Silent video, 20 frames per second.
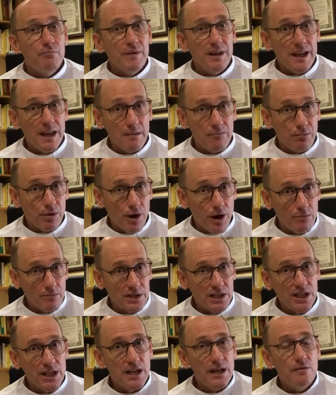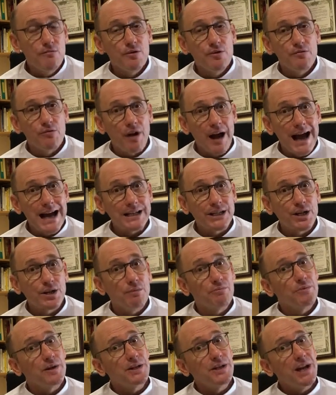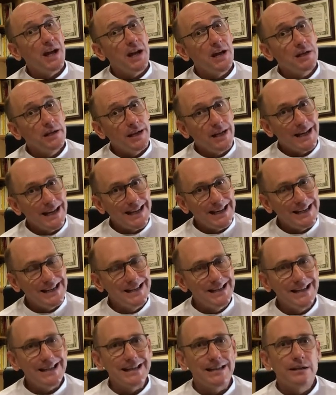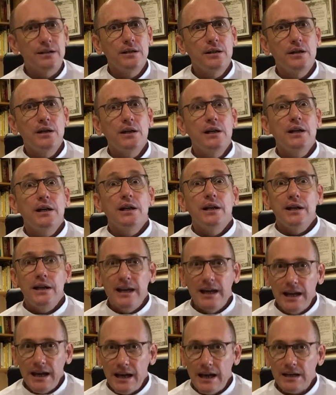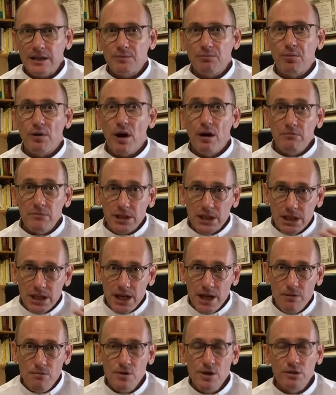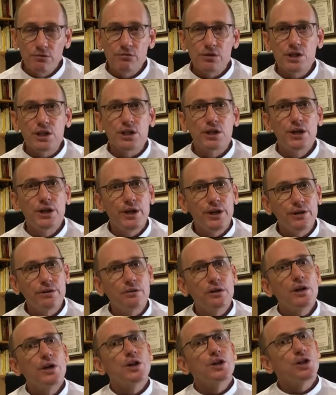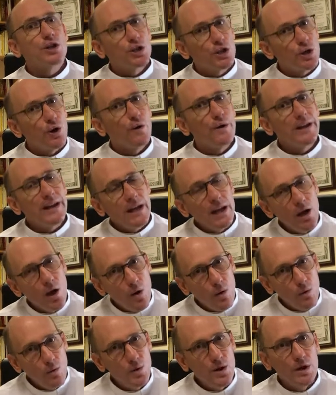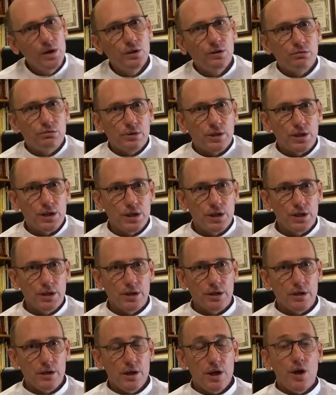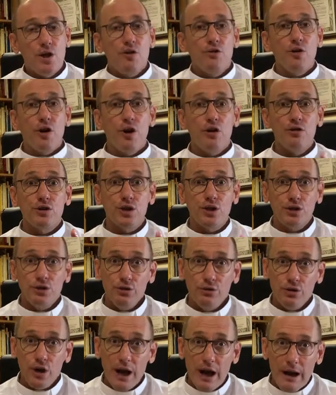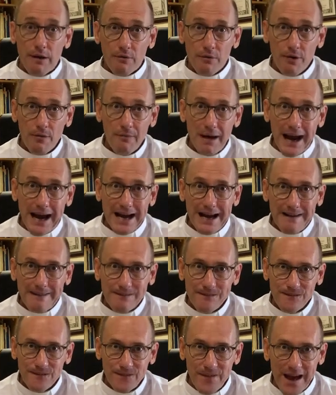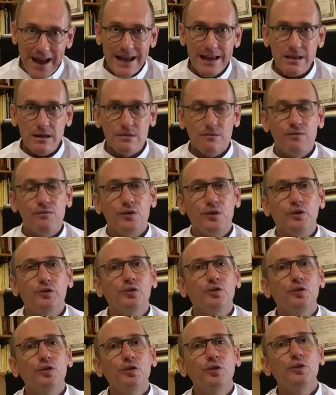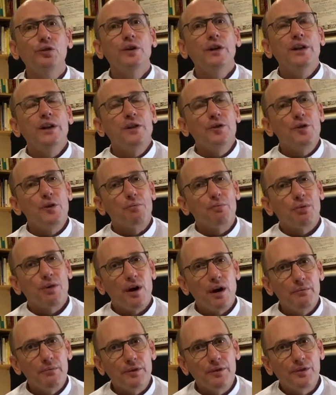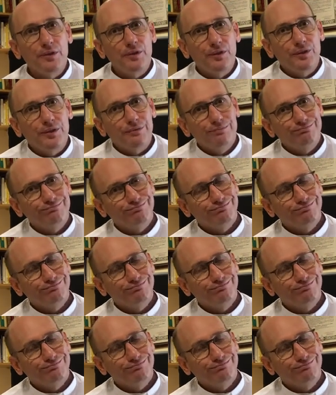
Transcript: He promised he would rise from the dead. He did. He has promised he will return, so he will return. Those who remain faithful to the promise